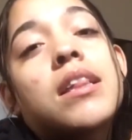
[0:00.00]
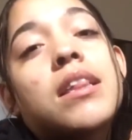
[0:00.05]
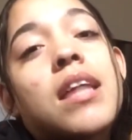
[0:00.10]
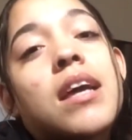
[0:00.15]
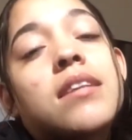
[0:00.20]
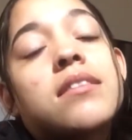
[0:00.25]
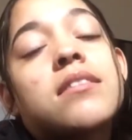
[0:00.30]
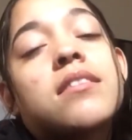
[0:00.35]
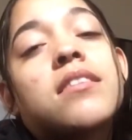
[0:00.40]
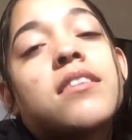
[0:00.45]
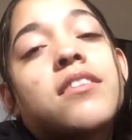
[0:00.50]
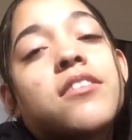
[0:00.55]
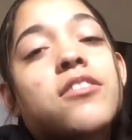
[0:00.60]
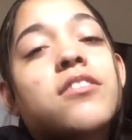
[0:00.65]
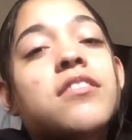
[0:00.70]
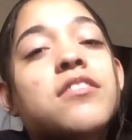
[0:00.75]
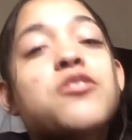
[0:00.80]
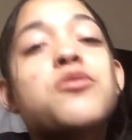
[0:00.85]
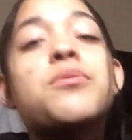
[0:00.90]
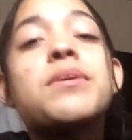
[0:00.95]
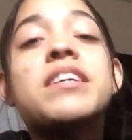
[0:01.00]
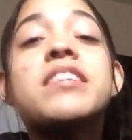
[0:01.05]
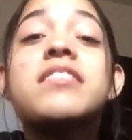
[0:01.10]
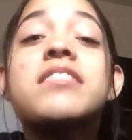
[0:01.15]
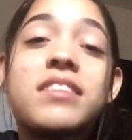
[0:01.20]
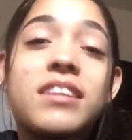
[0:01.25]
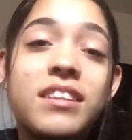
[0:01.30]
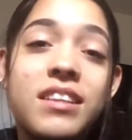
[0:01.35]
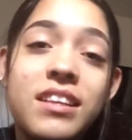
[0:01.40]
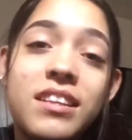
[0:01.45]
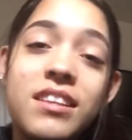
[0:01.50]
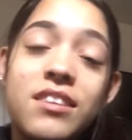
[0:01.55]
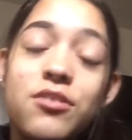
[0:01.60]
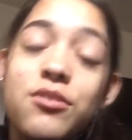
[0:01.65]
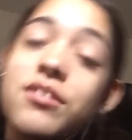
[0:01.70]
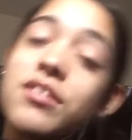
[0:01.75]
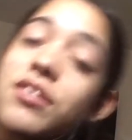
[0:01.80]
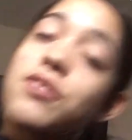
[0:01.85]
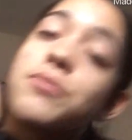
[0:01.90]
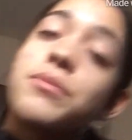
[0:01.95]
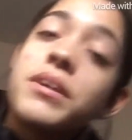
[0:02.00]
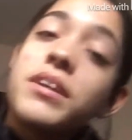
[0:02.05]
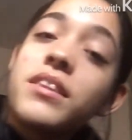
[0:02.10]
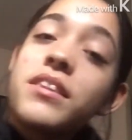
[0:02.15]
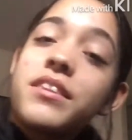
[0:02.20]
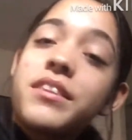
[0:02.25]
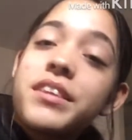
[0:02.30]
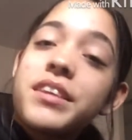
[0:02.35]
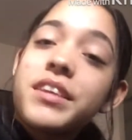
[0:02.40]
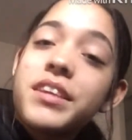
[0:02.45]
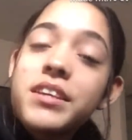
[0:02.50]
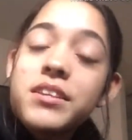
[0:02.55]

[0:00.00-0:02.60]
that's another situation that I need to deal with.